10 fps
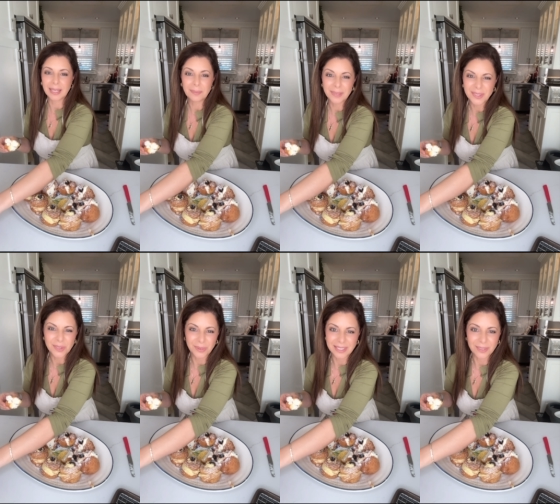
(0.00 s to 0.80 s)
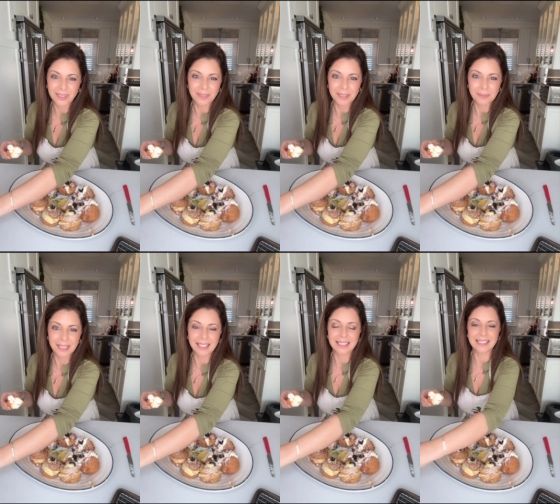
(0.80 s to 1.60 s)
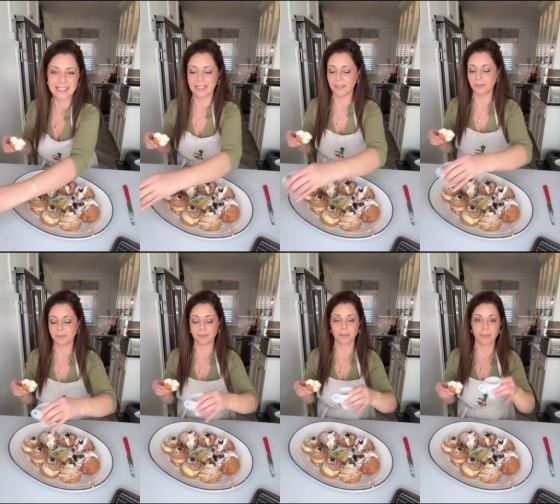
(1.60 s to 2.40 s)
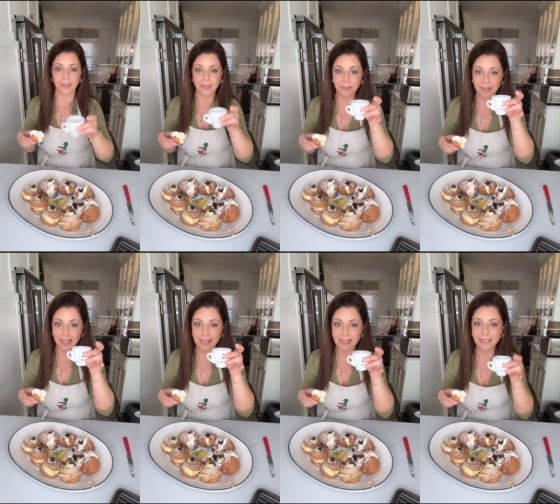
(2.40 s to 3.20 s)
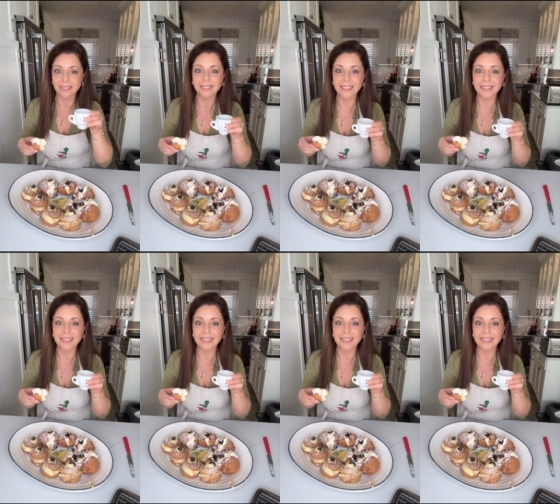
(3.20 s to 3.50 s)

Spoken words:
I'm not too into it, I'm going to be honest. Nice little